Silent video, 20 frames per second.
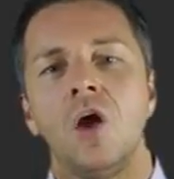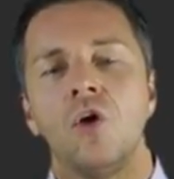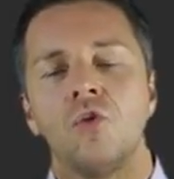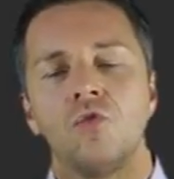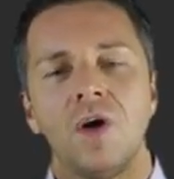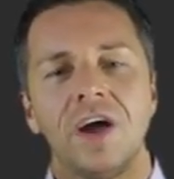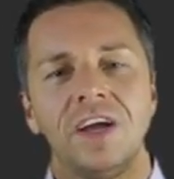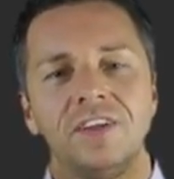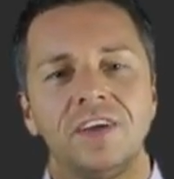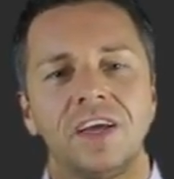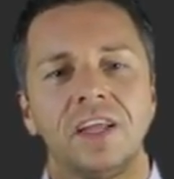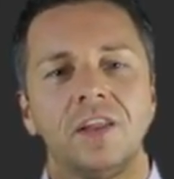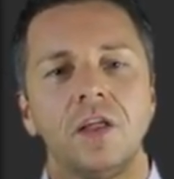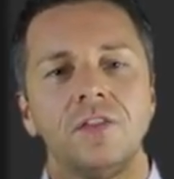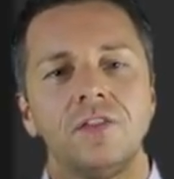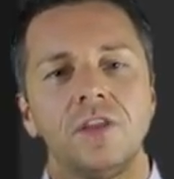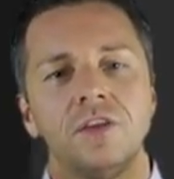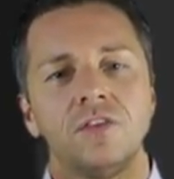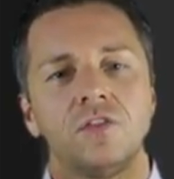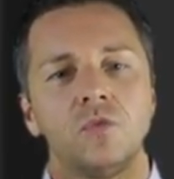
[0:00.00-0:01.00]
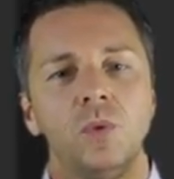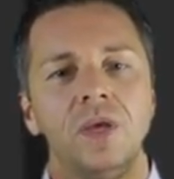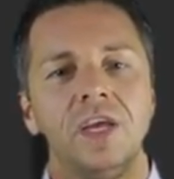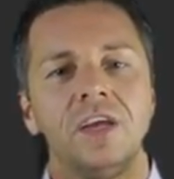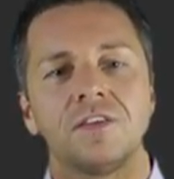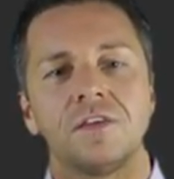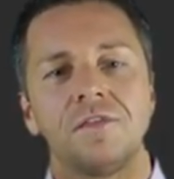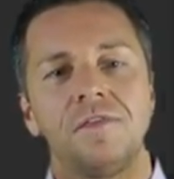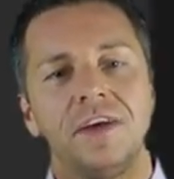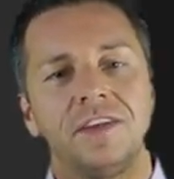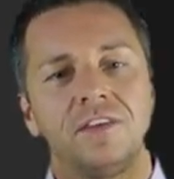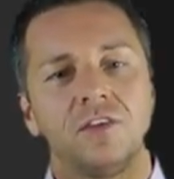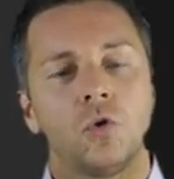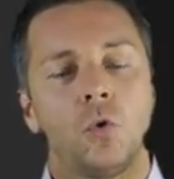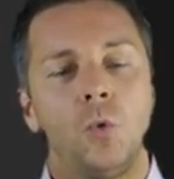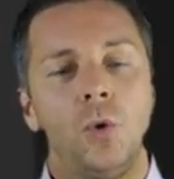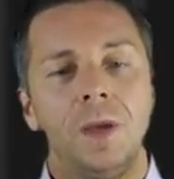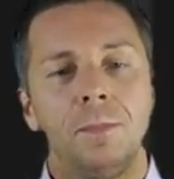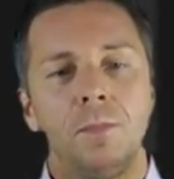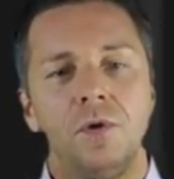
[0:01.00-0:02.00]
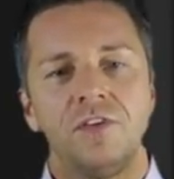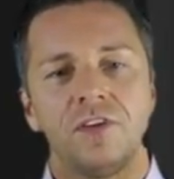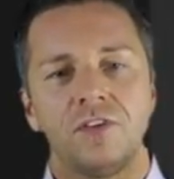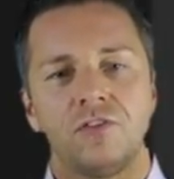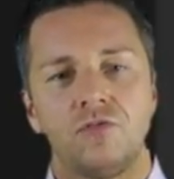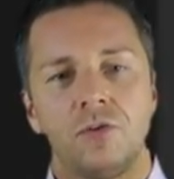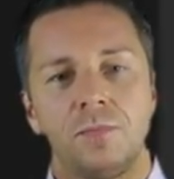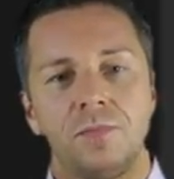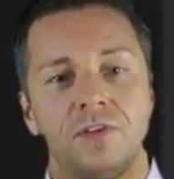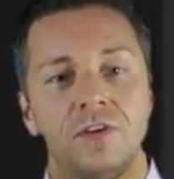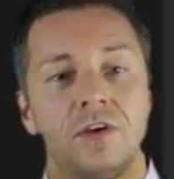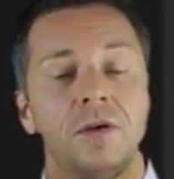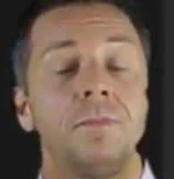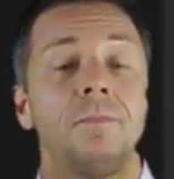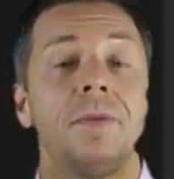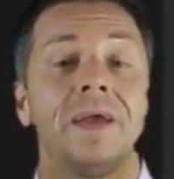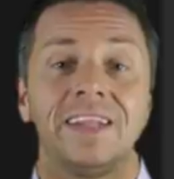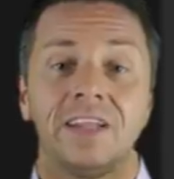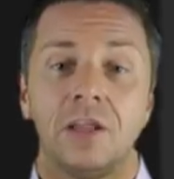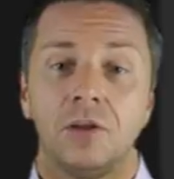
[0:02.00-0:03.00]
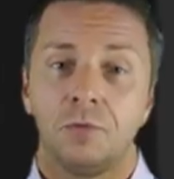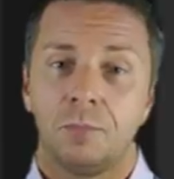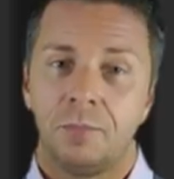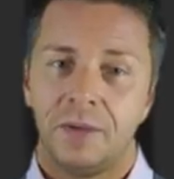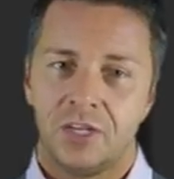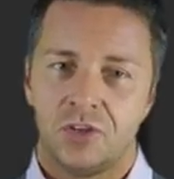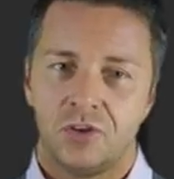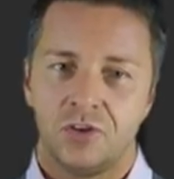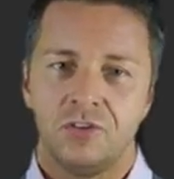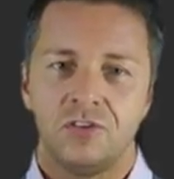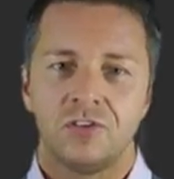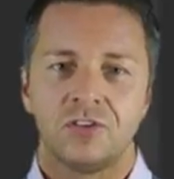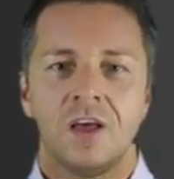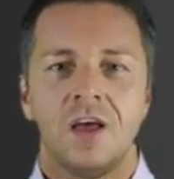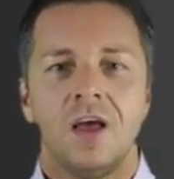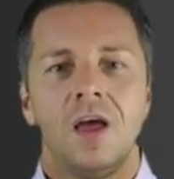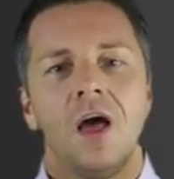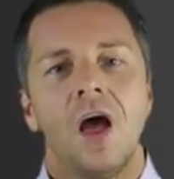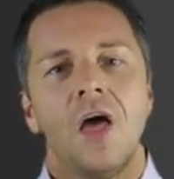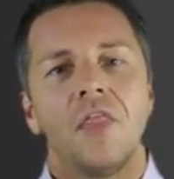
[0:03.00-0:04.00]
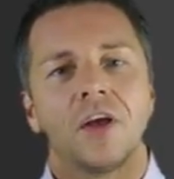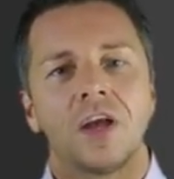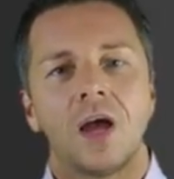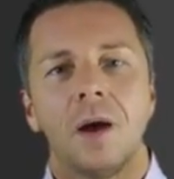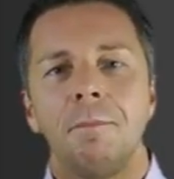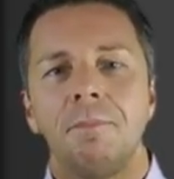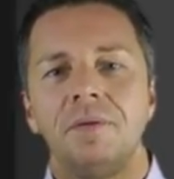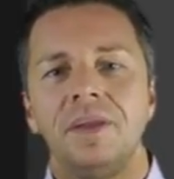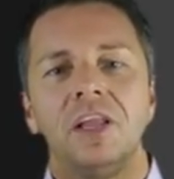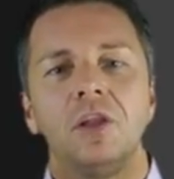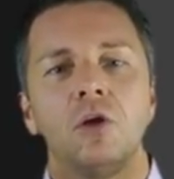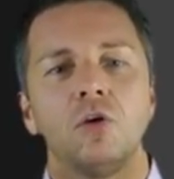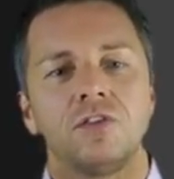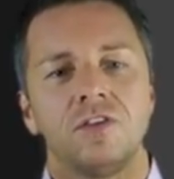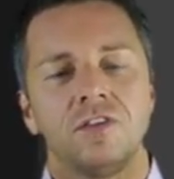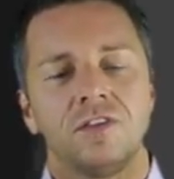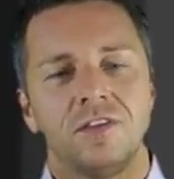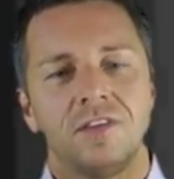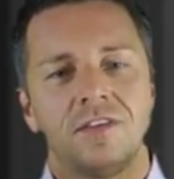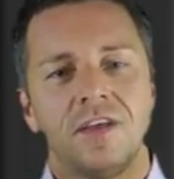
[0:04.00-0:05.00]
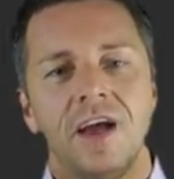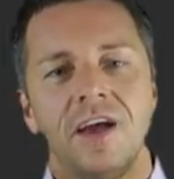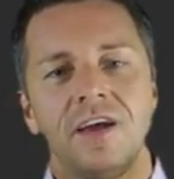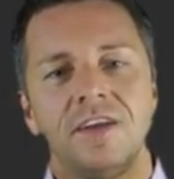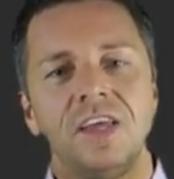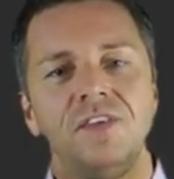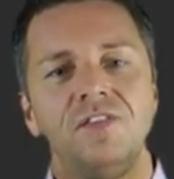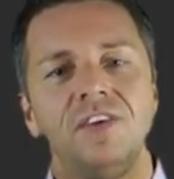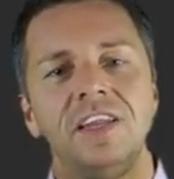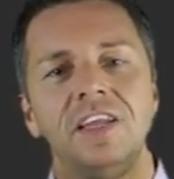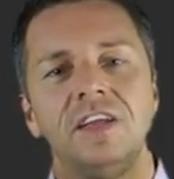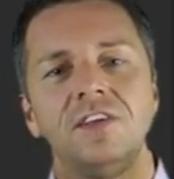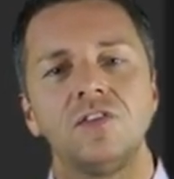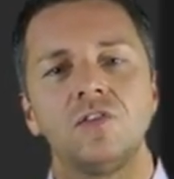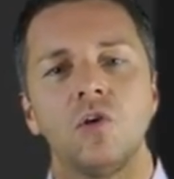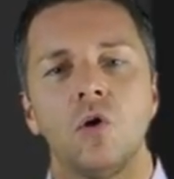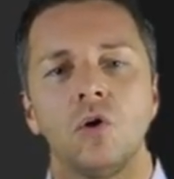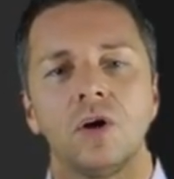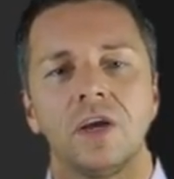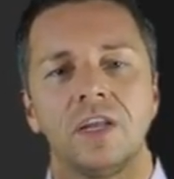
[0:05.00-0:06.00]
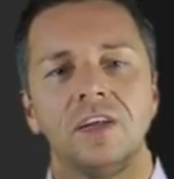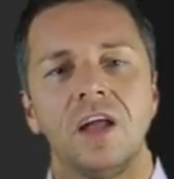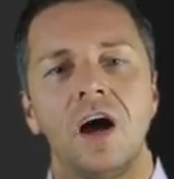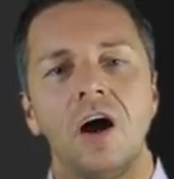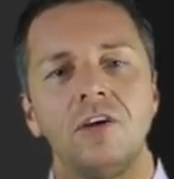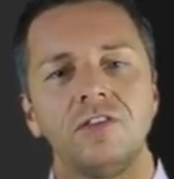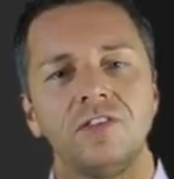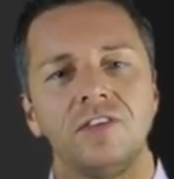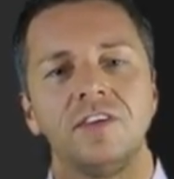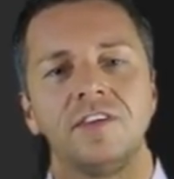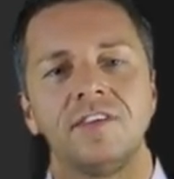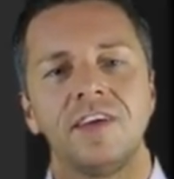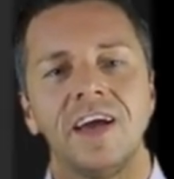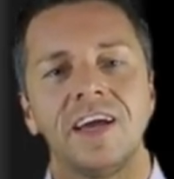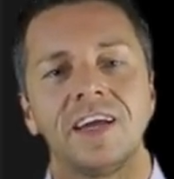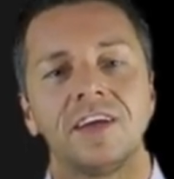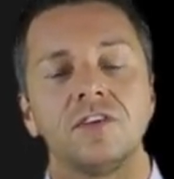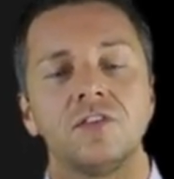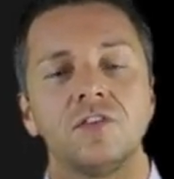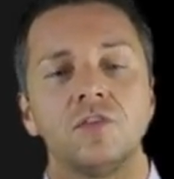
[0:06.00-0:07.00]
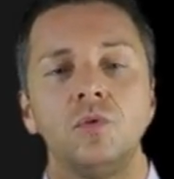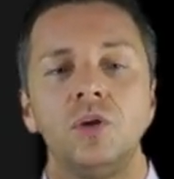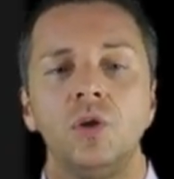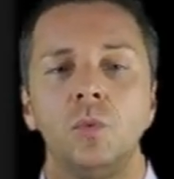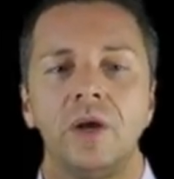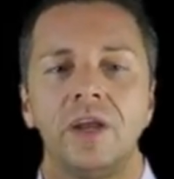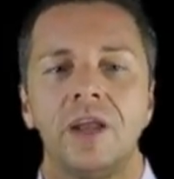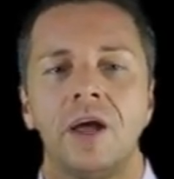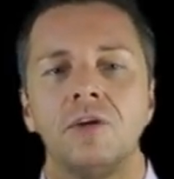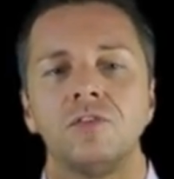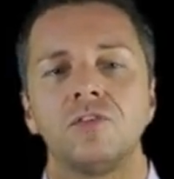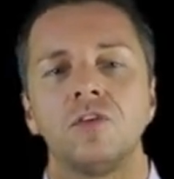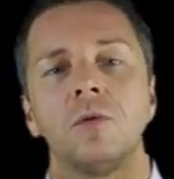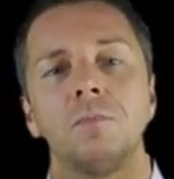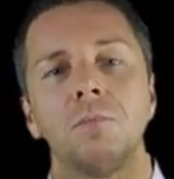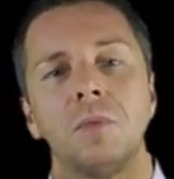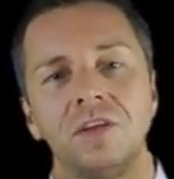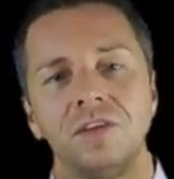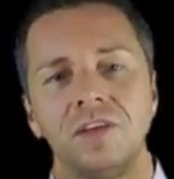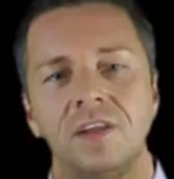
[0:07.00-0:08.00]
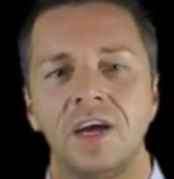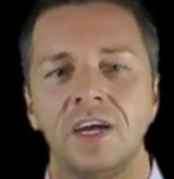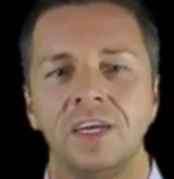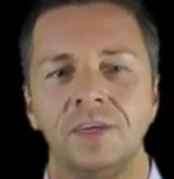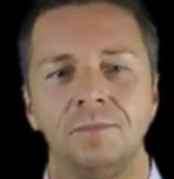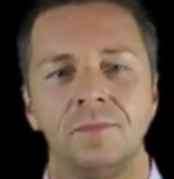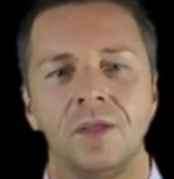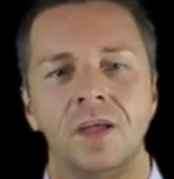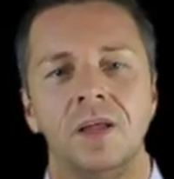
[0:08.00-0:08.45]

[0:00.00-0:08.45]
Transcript: Rioting in London this week has affected queer movie distributor Peccadillo Pictures. The company lost its entire DVD stock in an arson attack at a Sony warehouse on Monday night.